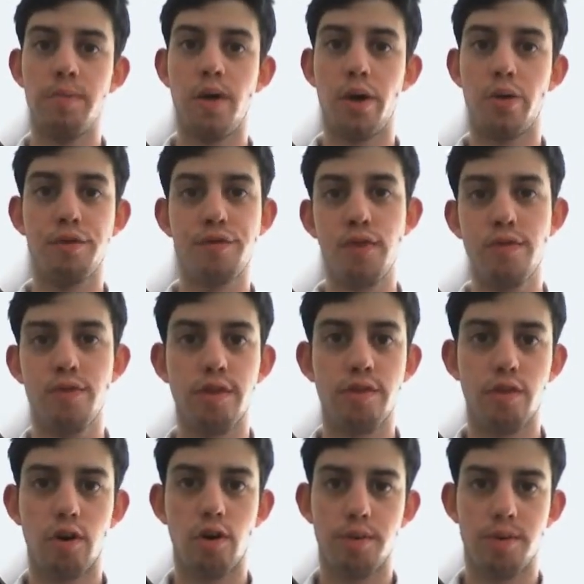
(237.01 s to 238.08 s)
I reviewed
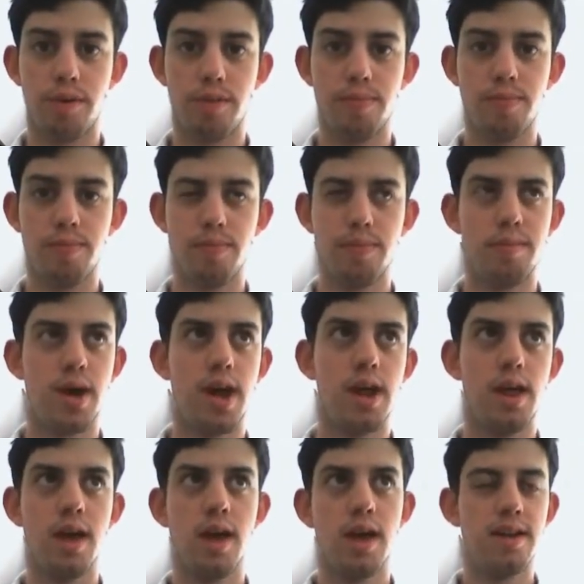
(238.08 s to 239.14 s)
this on
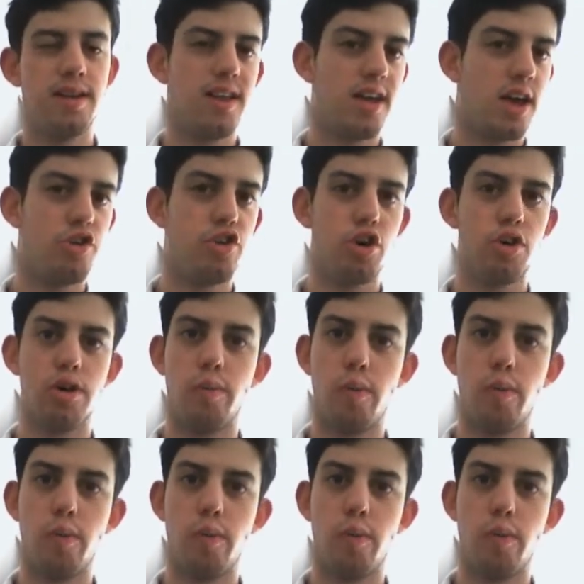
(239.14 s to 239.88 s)
my DA journal a